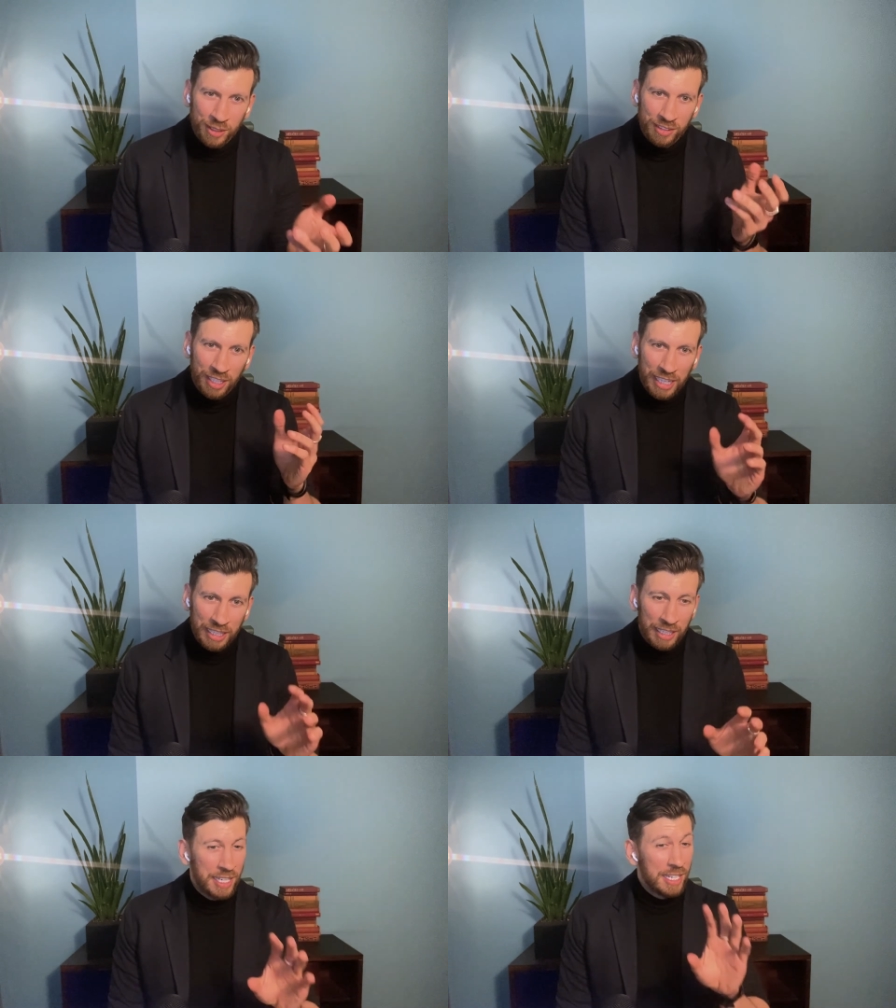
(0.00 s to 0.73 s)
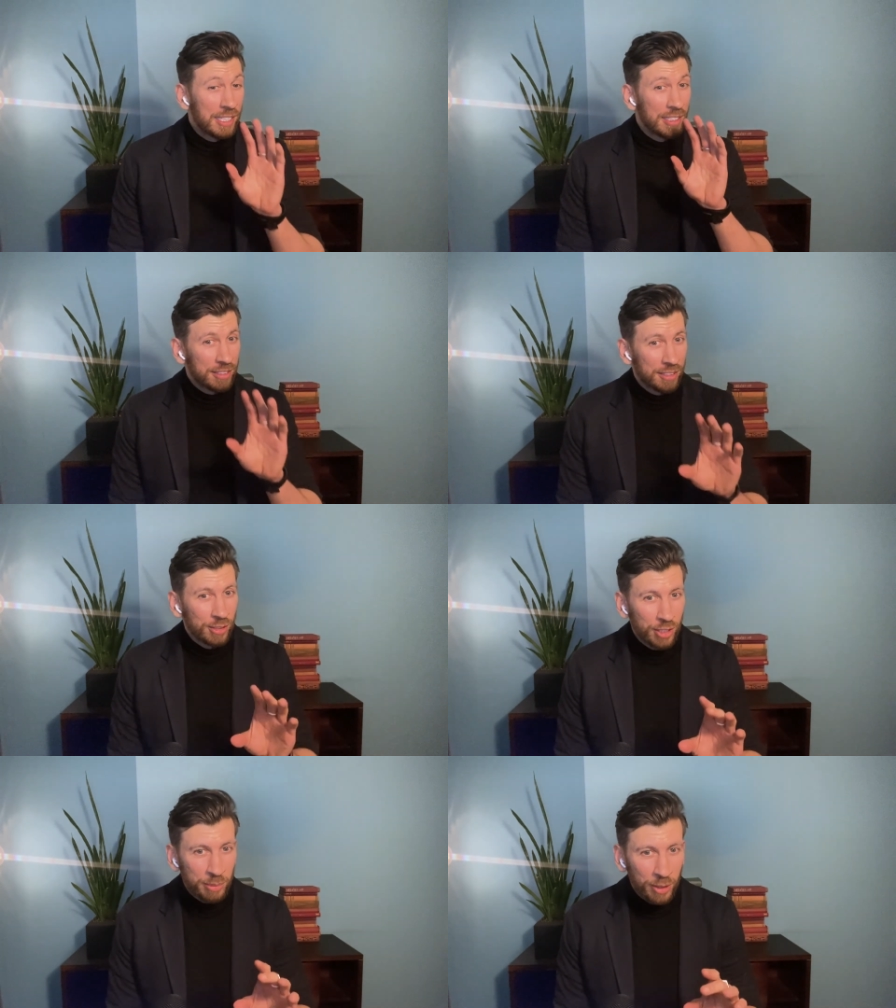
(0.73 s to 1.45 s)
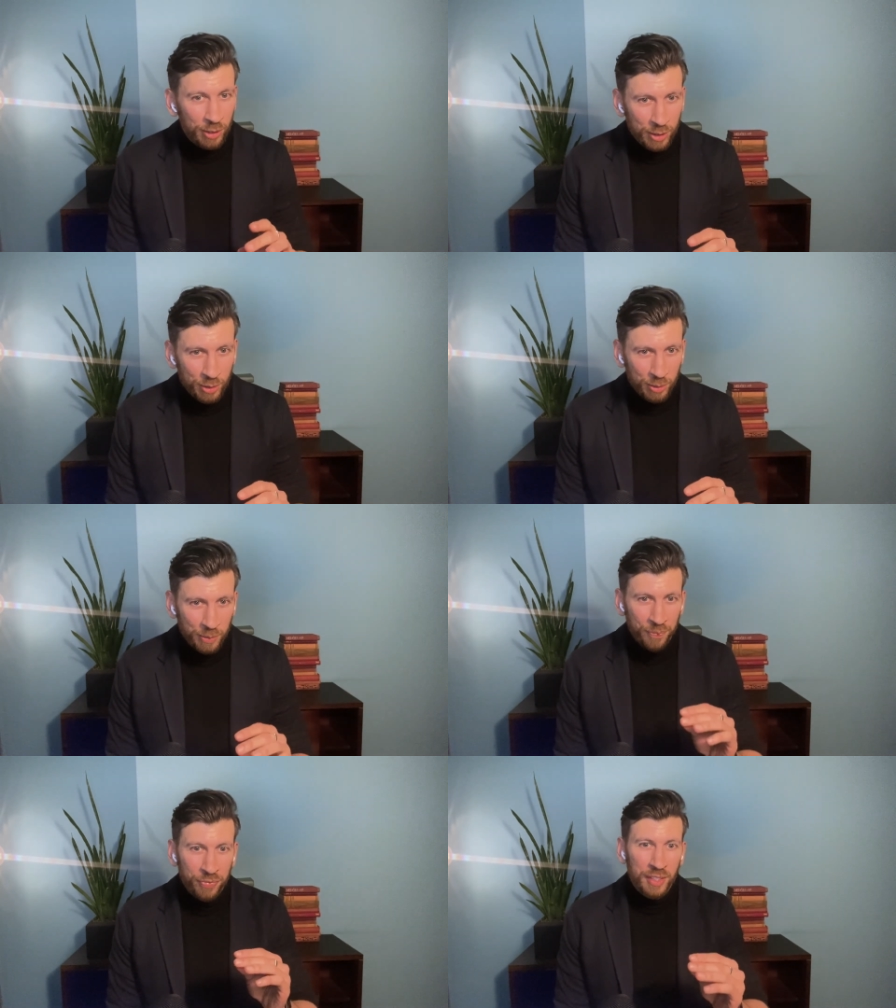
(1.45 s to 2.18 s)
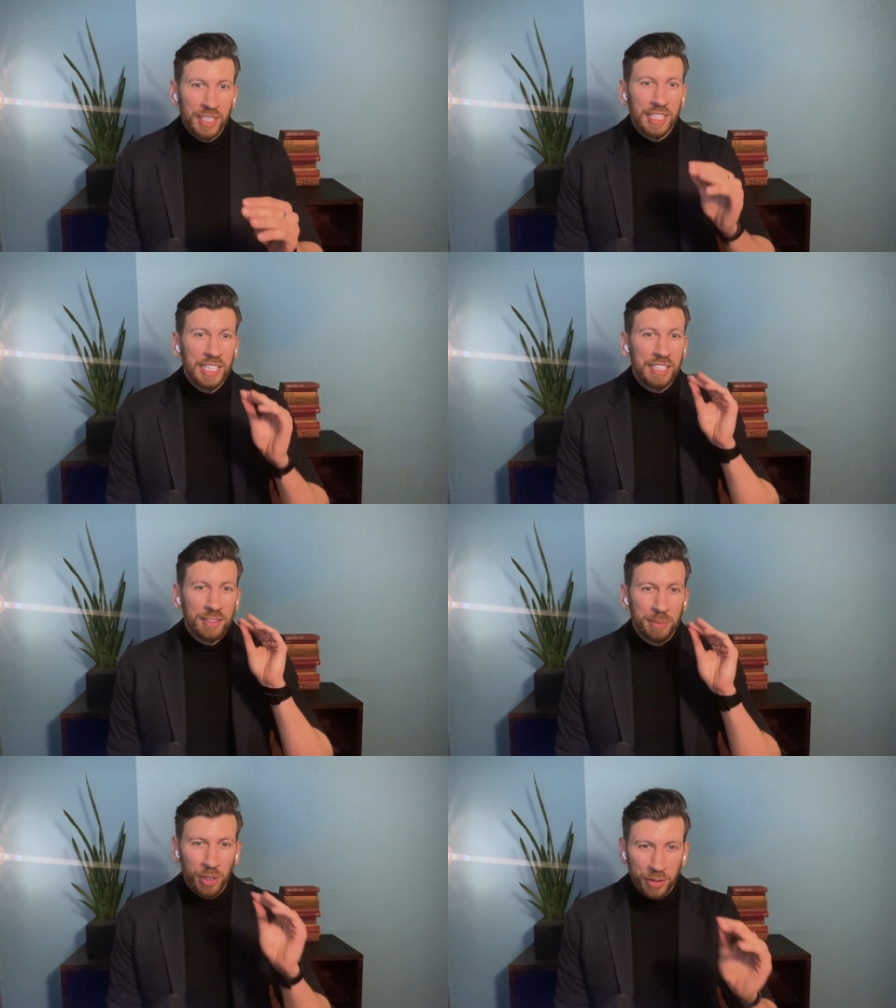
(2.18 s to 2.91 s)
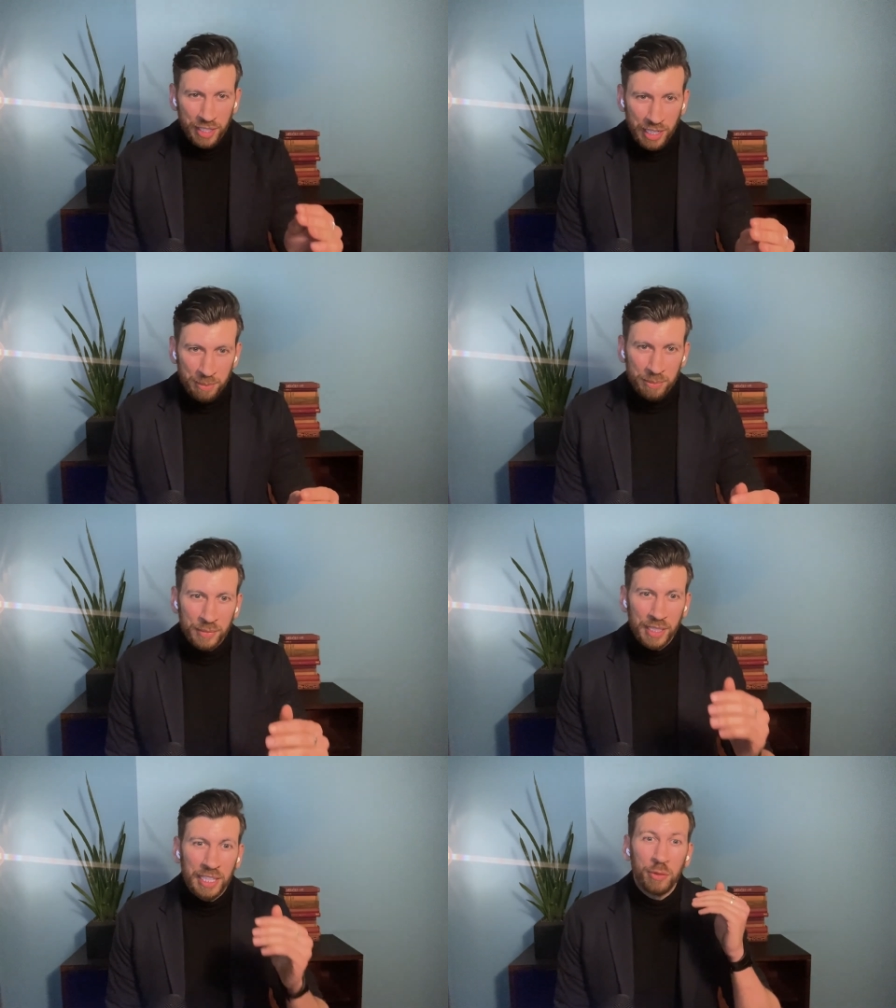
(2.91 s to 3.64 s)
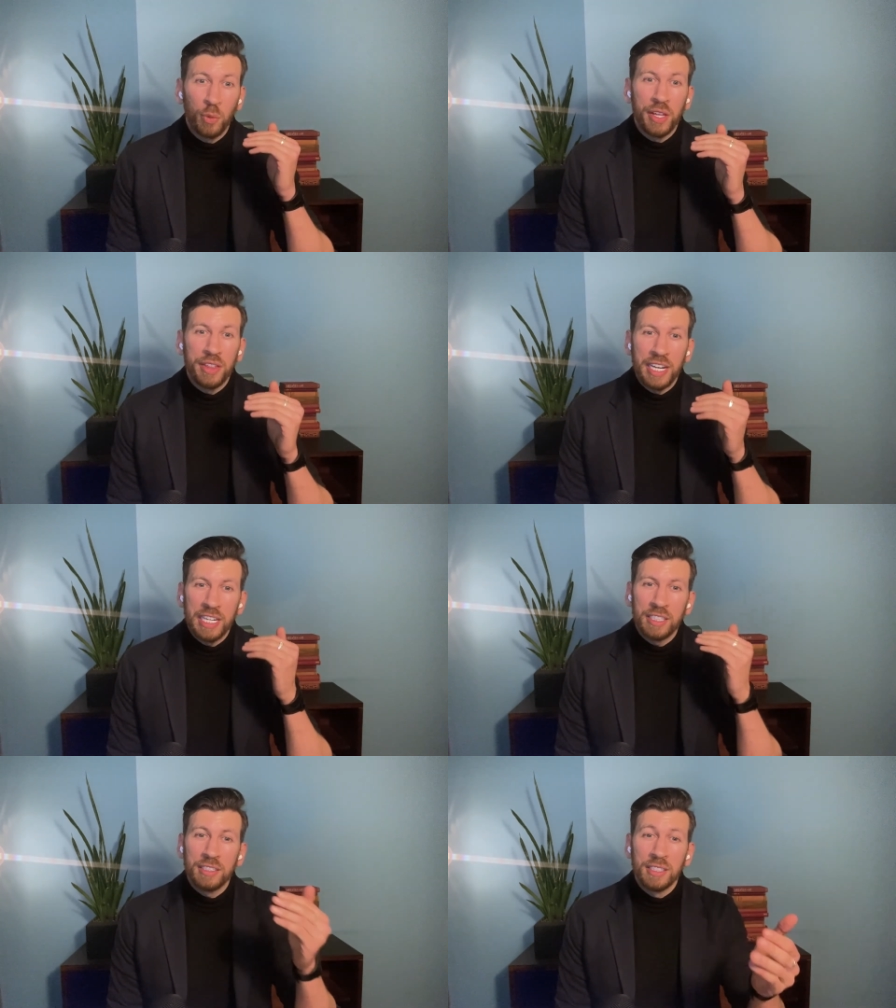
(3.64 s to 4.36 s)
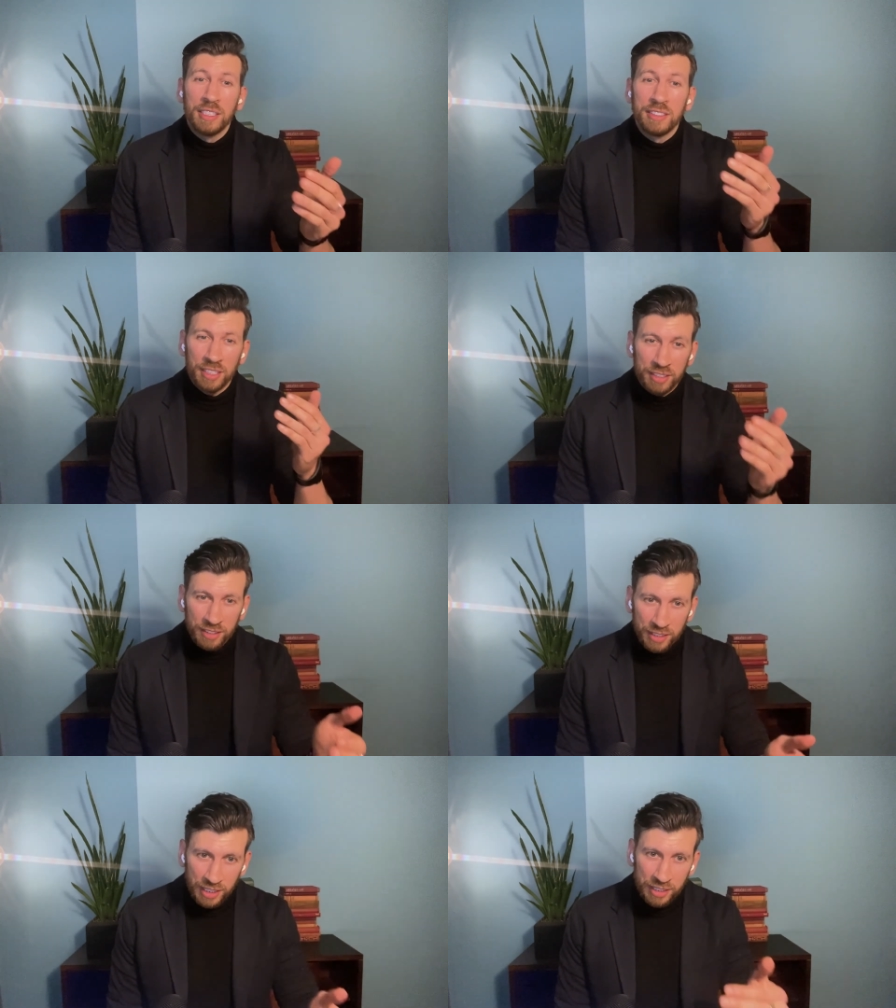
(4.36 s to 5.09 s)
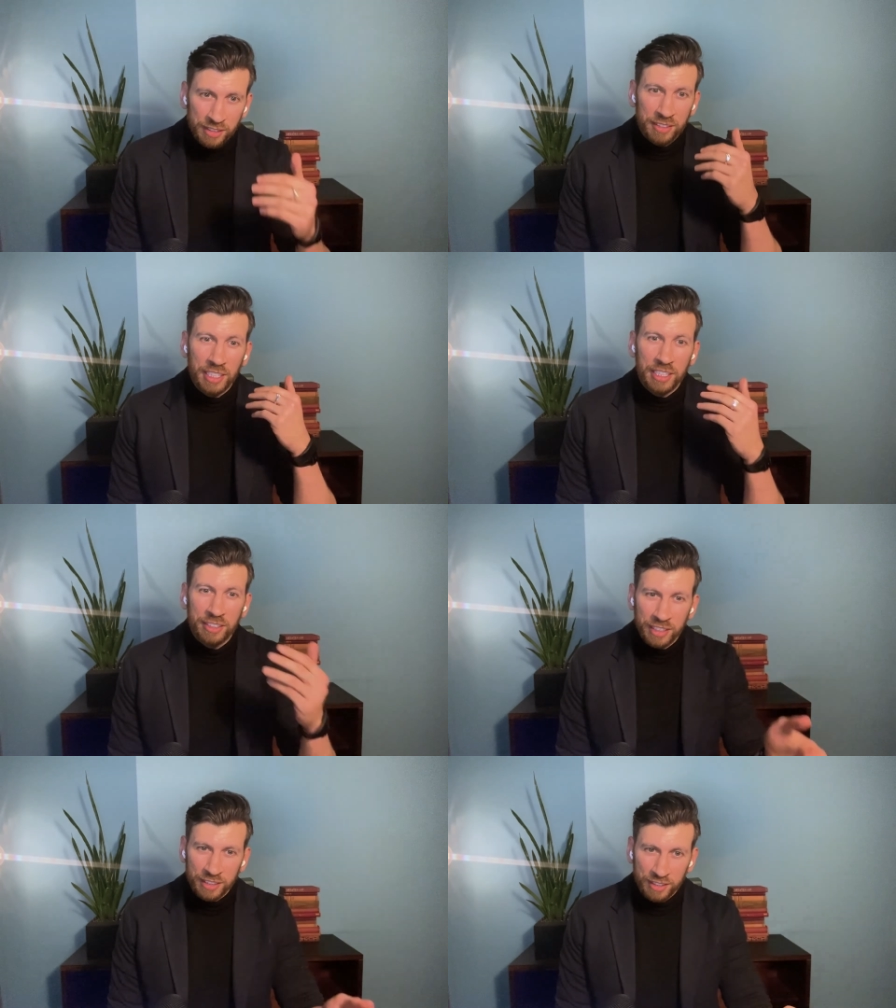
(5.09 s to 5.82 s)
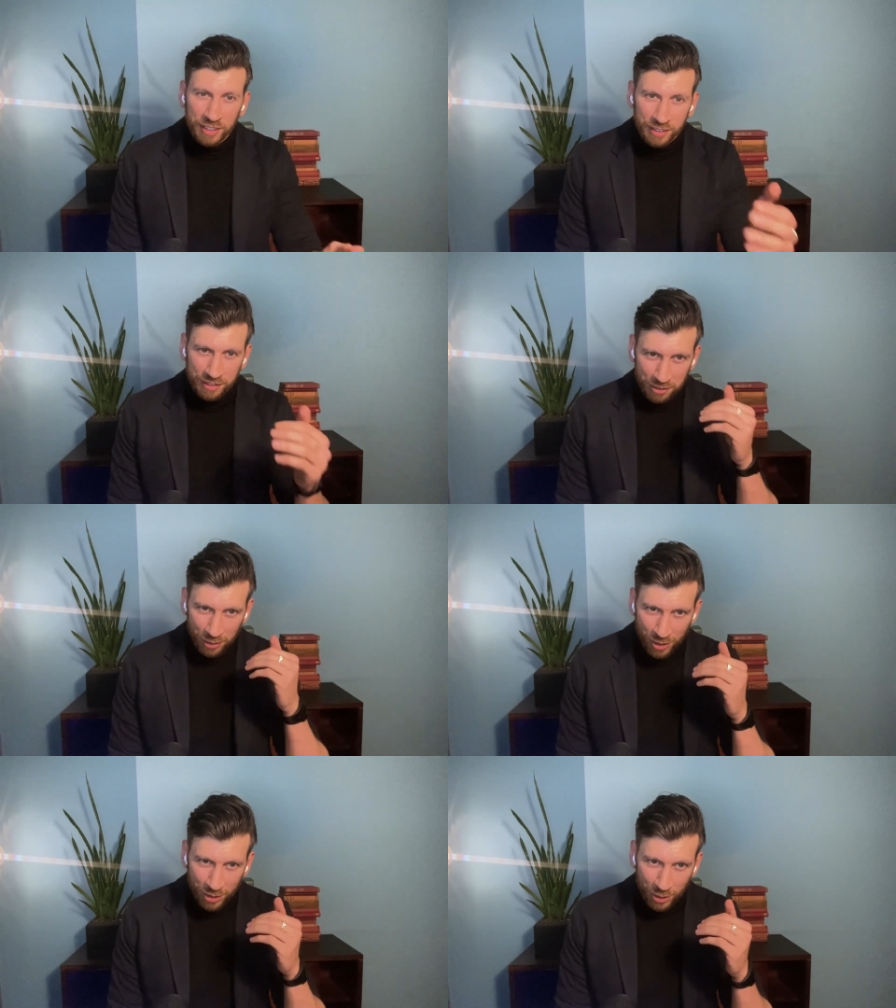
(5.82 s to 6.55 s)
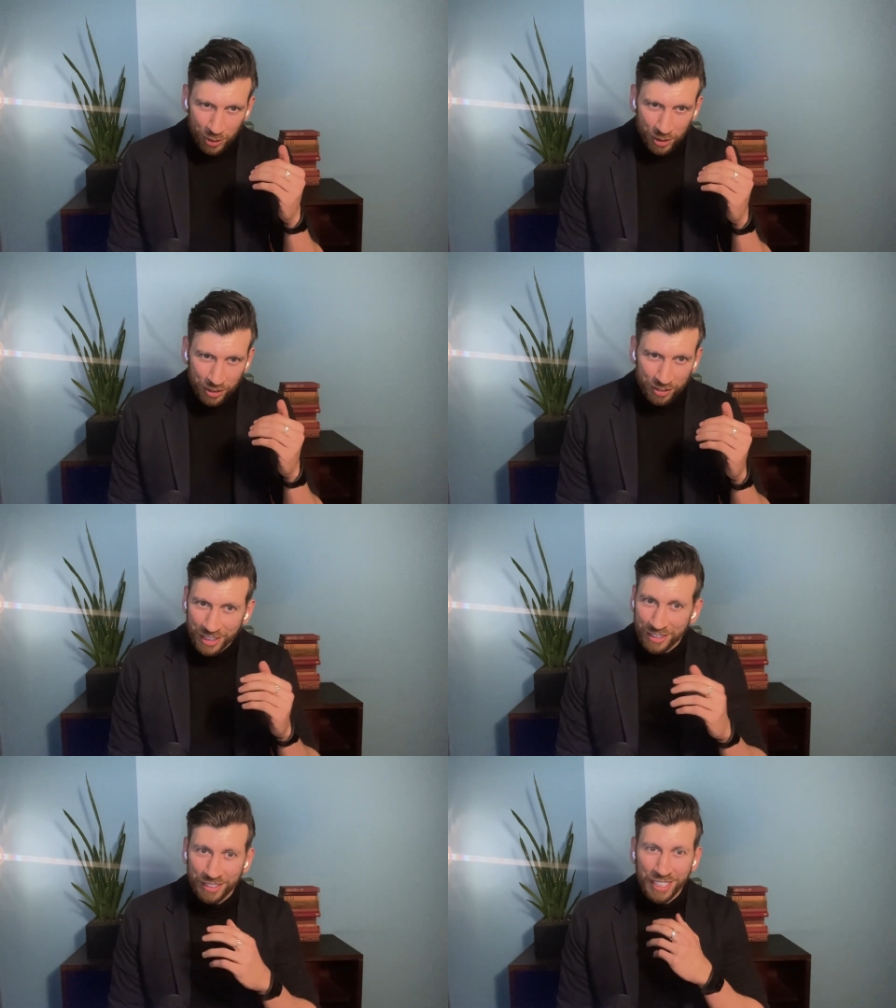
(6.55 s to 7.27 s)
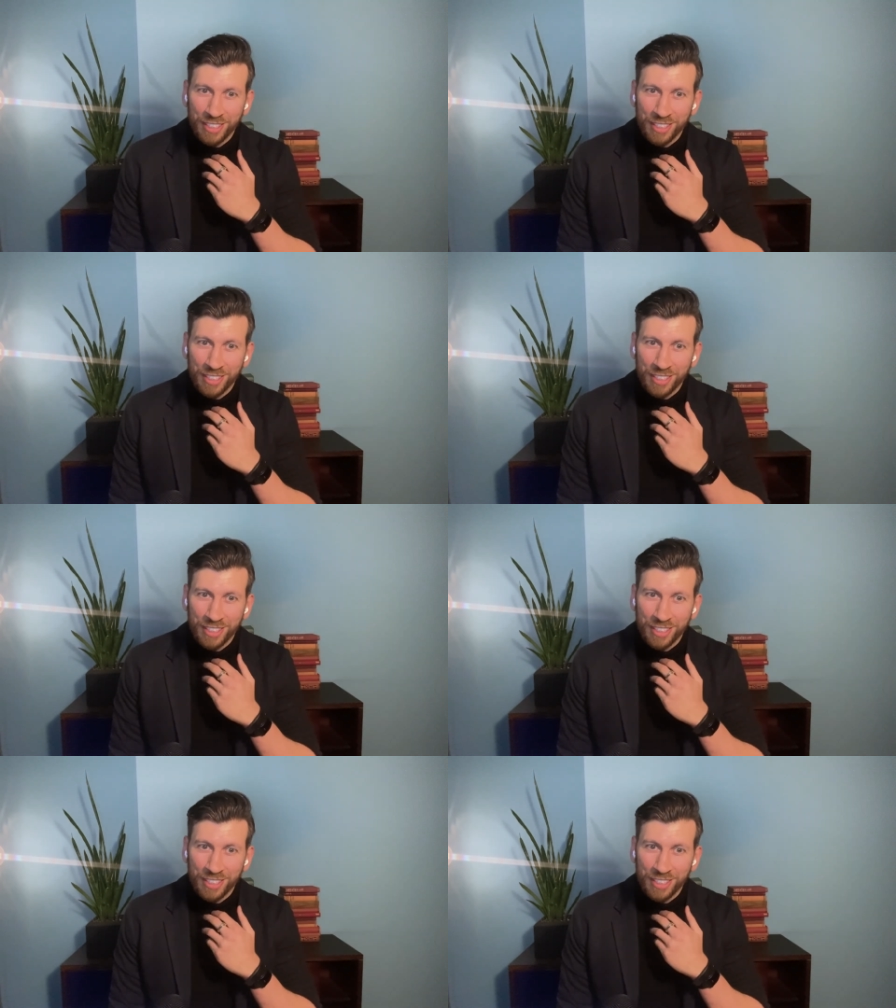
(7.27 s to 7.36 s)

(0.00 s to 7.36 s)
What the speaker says: And it's like, this is not about you, it's about them, and when they succeed, it's their success, not yours. It's